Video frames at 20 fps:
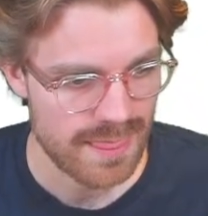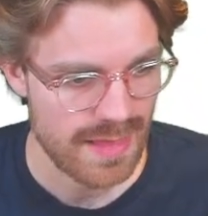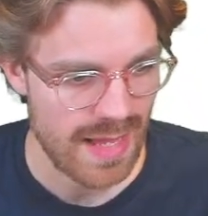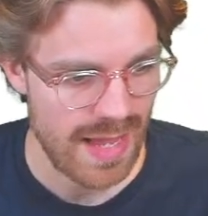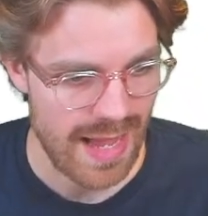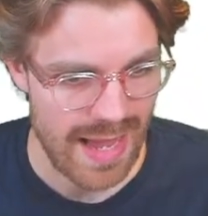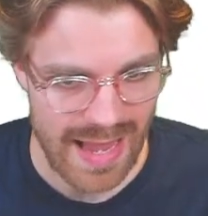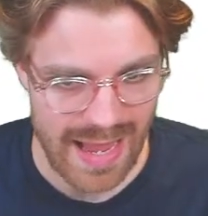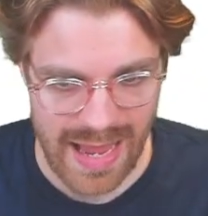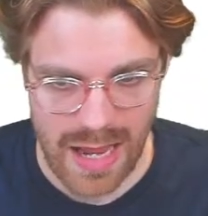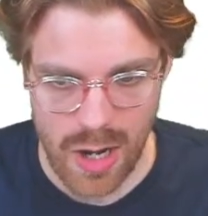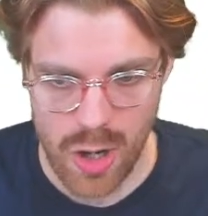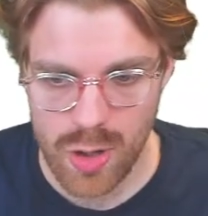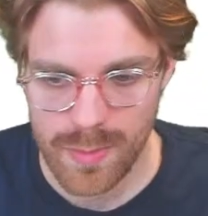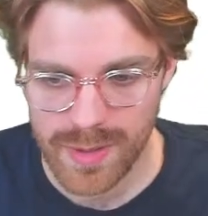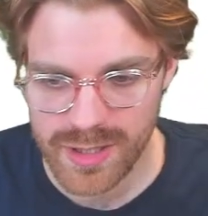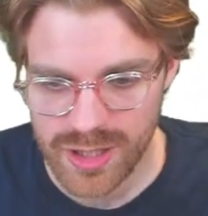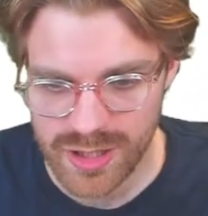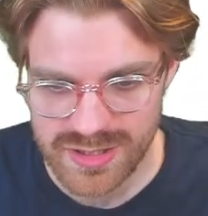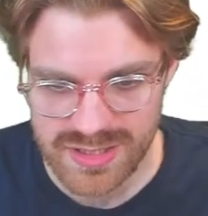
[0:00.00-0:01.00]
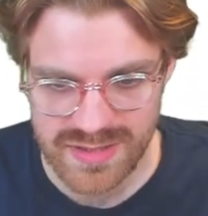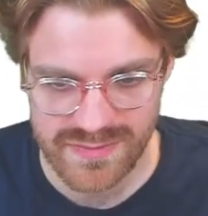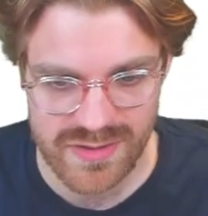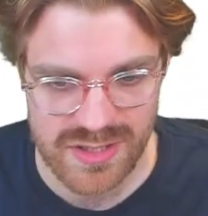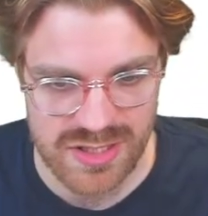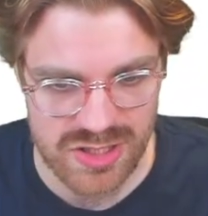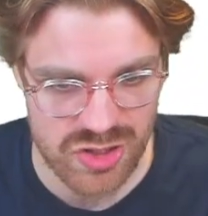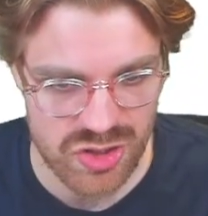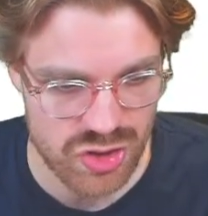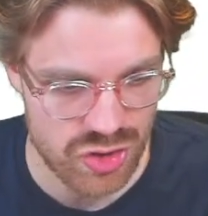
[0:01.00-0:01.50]
How am I going to give a
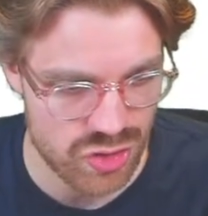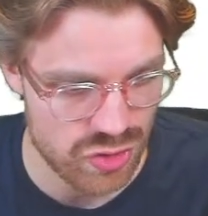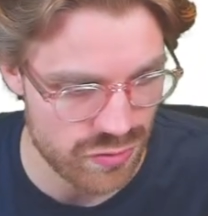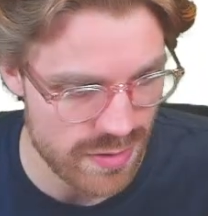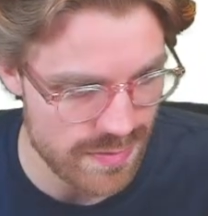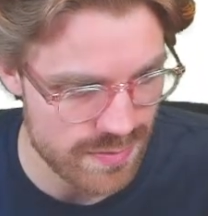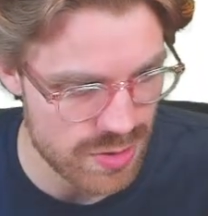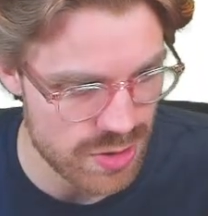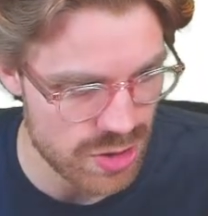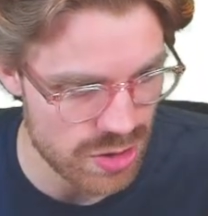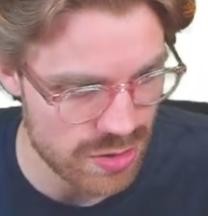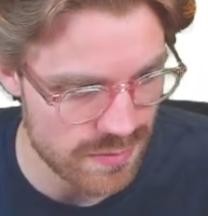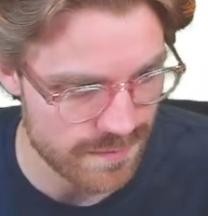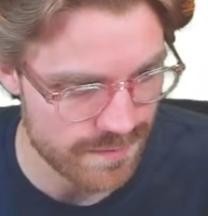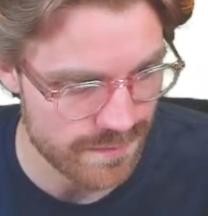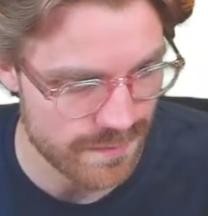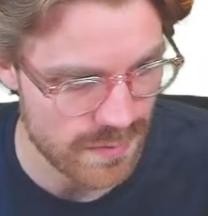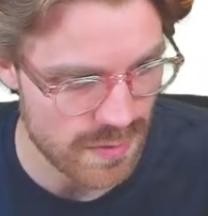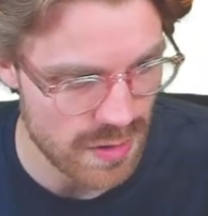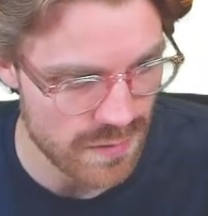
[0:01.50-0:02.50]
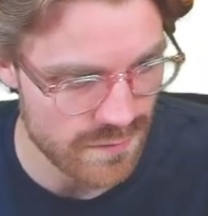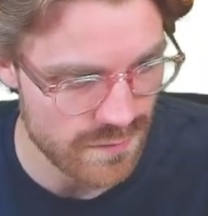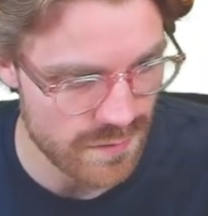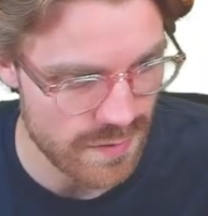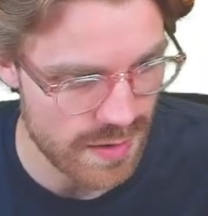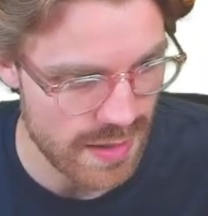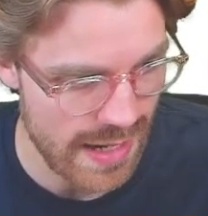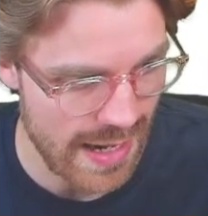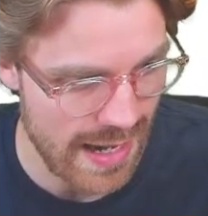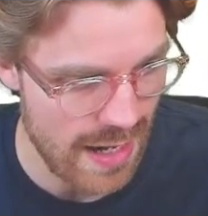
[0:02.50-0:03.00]
description of
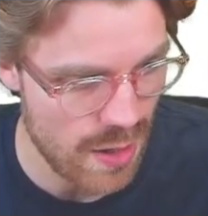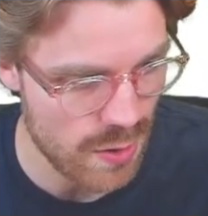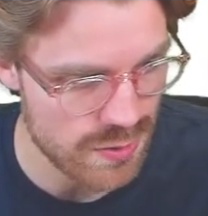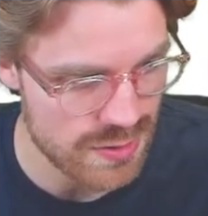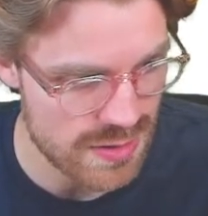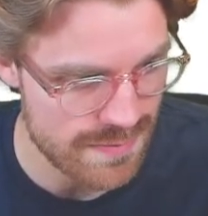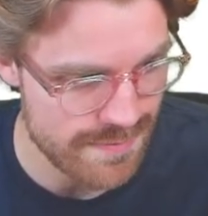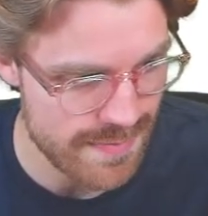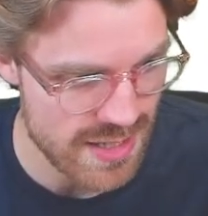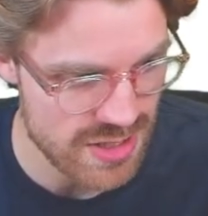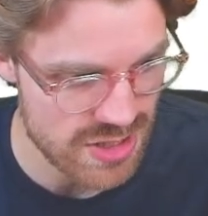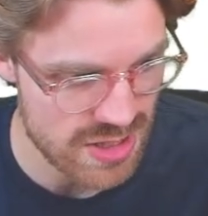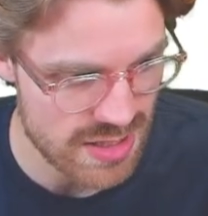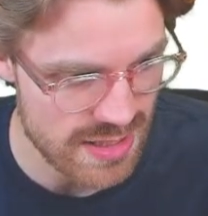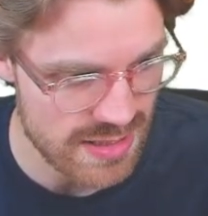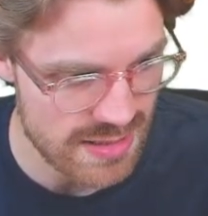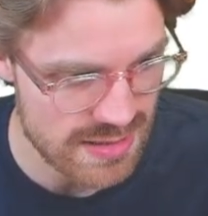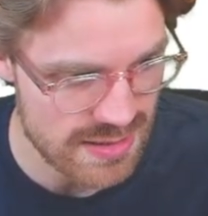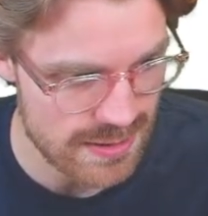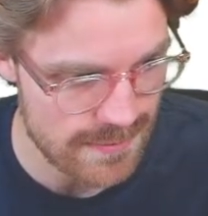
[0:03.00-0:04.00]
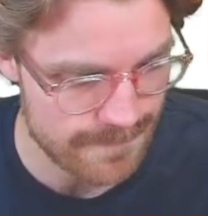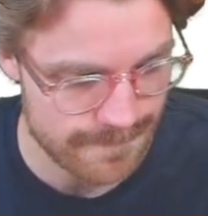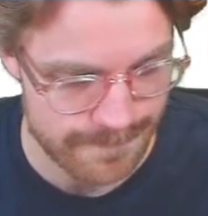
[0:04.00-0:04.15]
how to measure this?